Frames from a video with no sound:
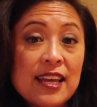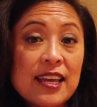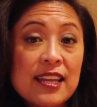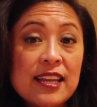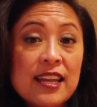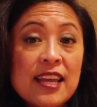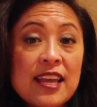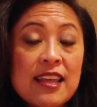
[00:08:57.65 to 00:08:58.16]

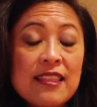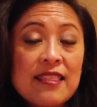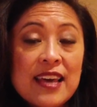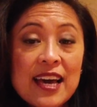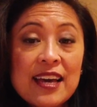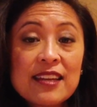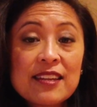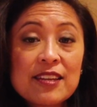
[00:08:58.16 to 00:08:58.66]
And
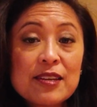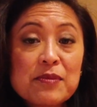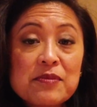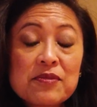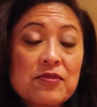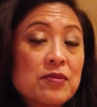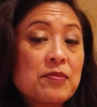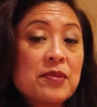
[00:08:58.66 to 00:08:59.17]
that
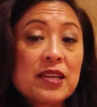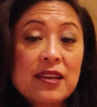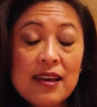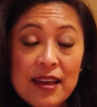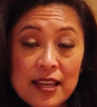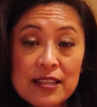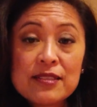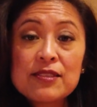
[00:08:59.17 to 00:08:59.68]
comes from the
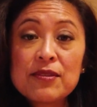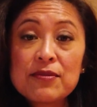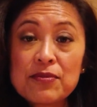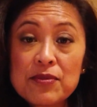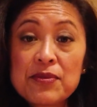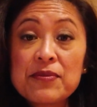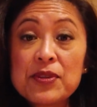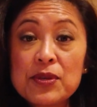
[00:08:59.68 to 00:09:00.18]
kinds
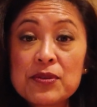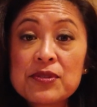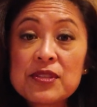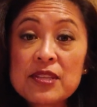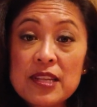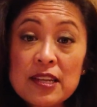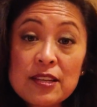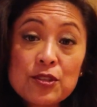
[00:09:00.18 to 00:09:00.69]
of
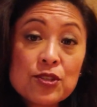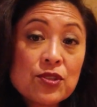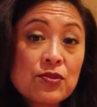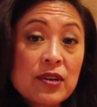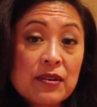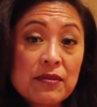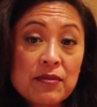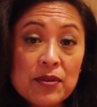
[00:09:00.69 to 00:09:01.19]
reviews that I
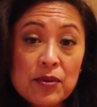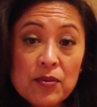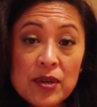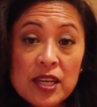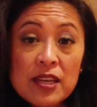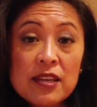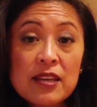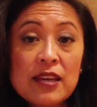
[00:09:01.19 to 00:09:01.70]
do every
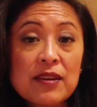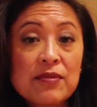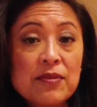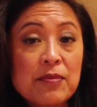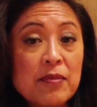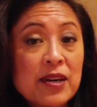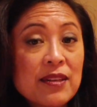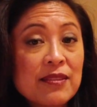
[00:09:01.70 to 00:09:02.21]
week,
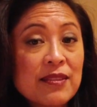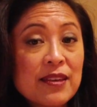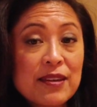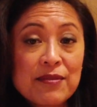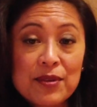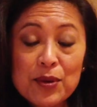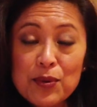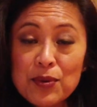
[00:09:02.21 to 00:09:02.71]
every
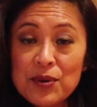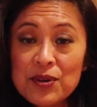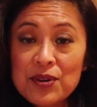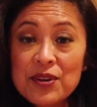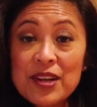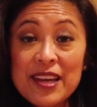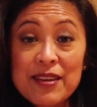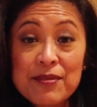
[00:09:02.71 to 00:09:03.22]
month, every
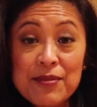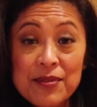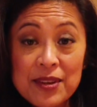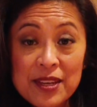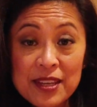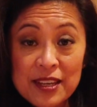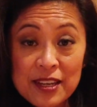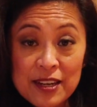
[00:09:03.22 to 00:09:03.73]
quarter,
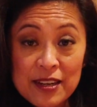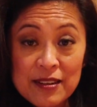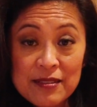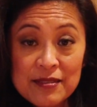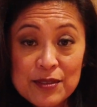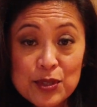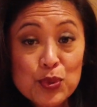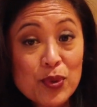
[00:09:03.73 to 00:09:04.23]
every
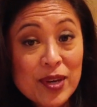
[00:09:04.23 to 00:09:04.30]
year.